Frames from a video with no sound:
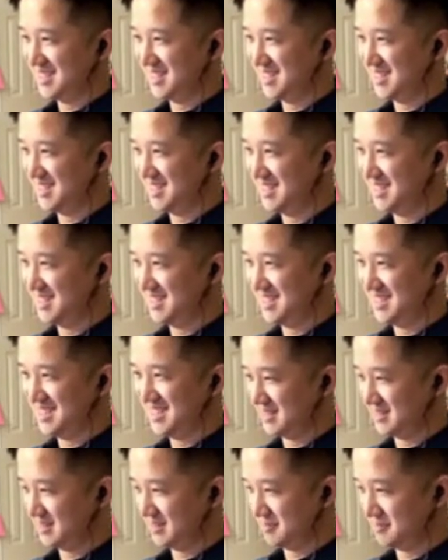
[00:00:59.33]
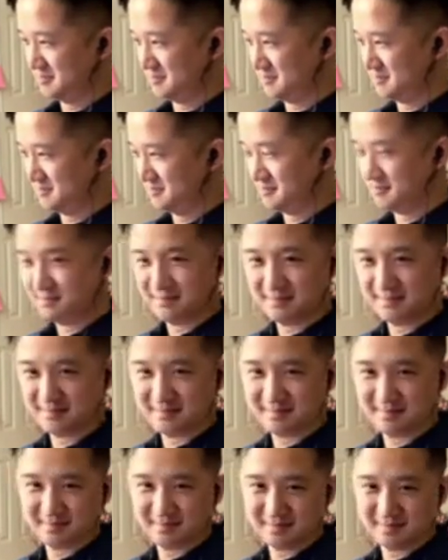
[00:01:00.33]

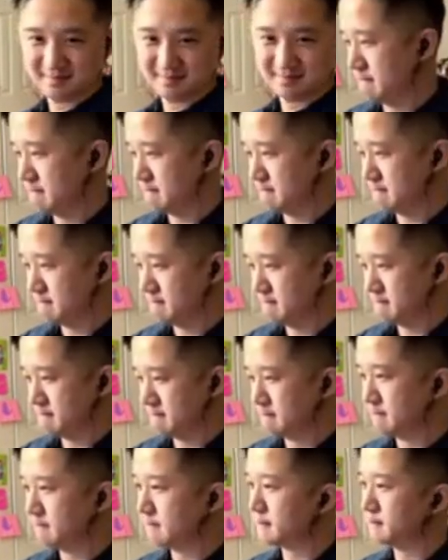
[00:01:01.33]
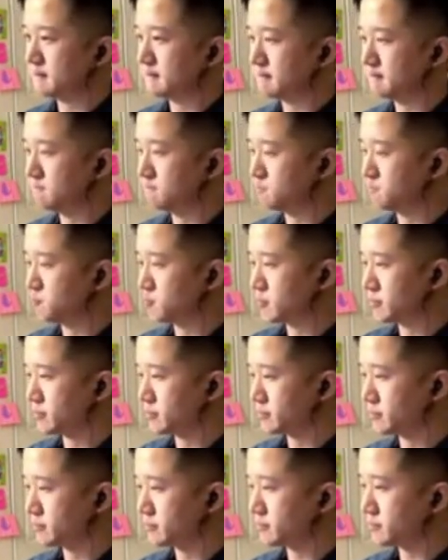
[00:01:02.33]

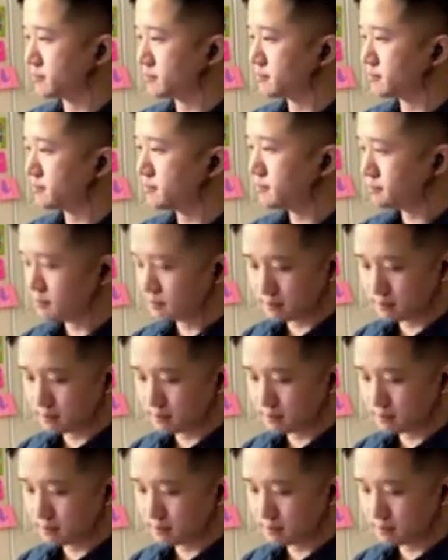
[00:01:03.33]
(not speaking)